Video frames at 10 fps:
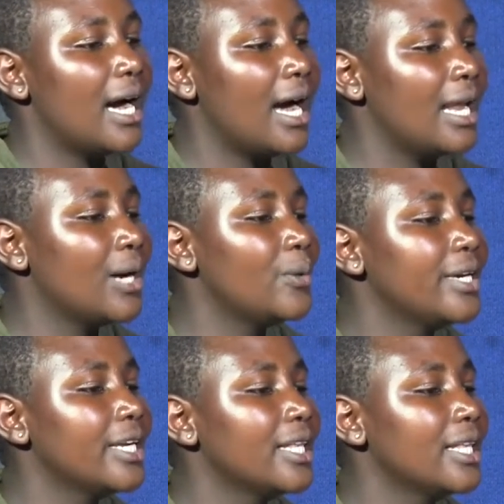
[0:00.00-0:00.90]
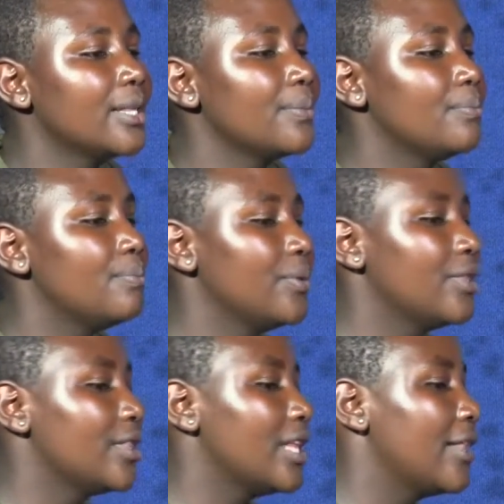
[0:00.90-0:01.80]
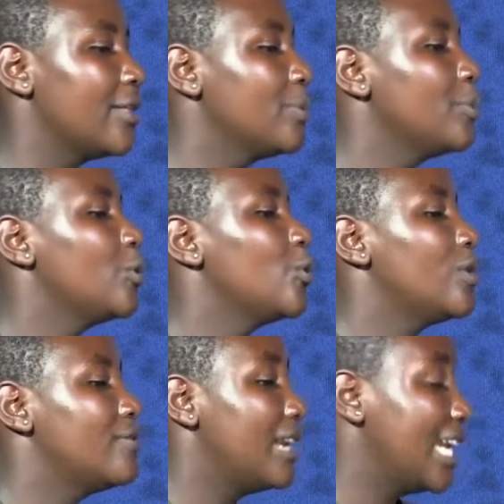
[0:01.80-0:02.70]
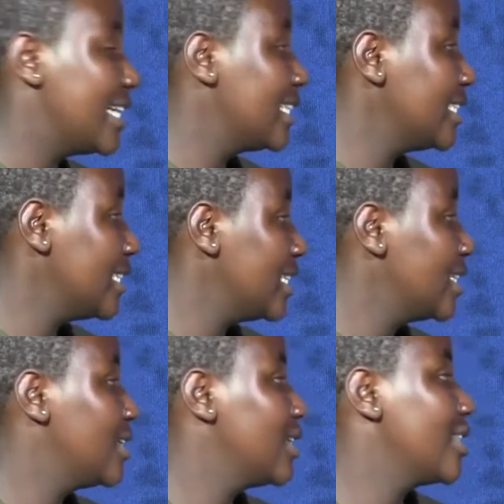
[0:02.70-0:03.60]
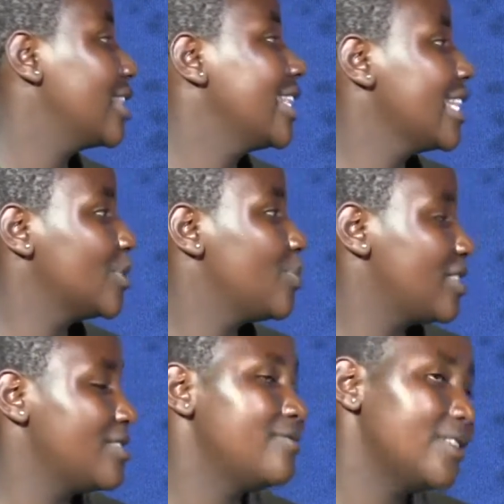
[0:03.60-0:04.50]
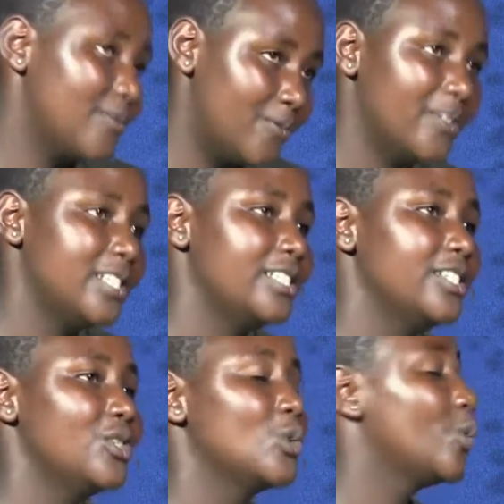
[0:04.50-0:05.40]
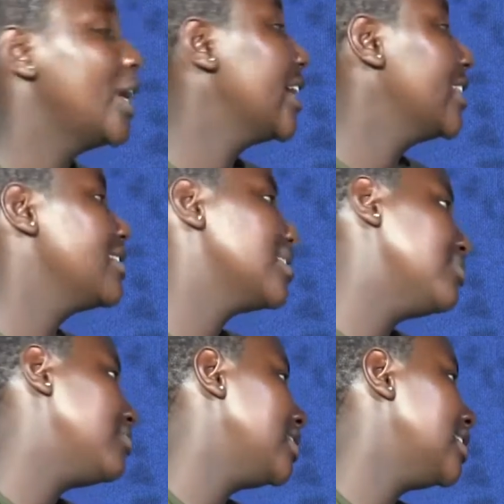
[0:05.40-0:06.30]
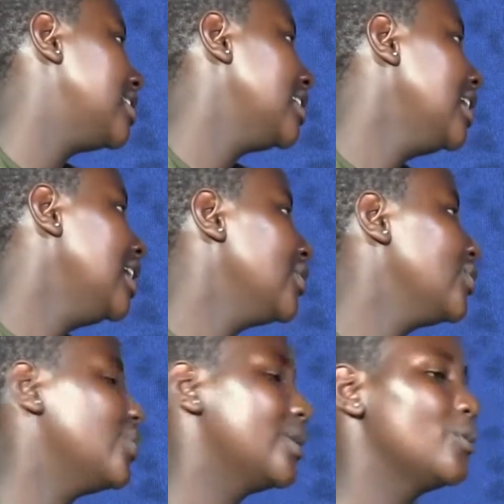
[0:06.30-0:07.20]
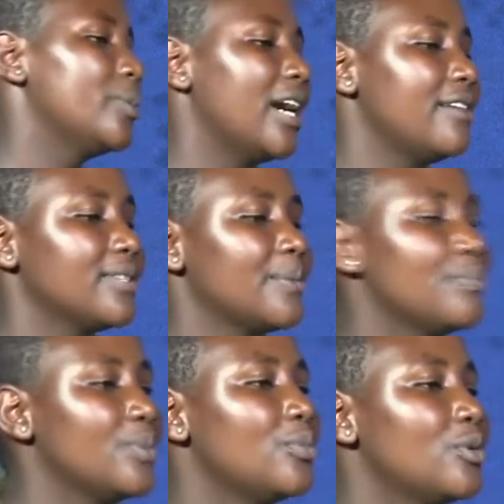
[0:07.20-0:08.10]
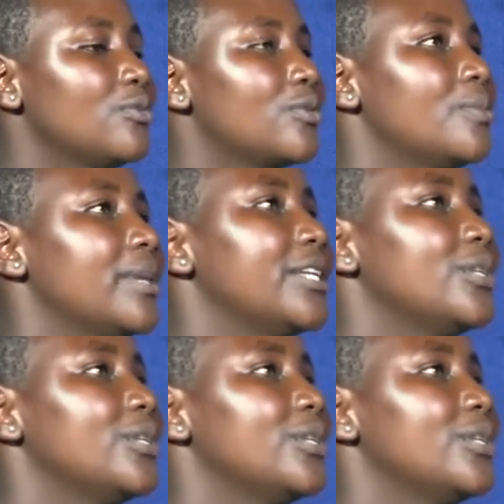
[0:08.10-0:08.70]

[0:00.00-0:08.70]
allowing the people who have learned in a specific field to work in the same field. We may have some people from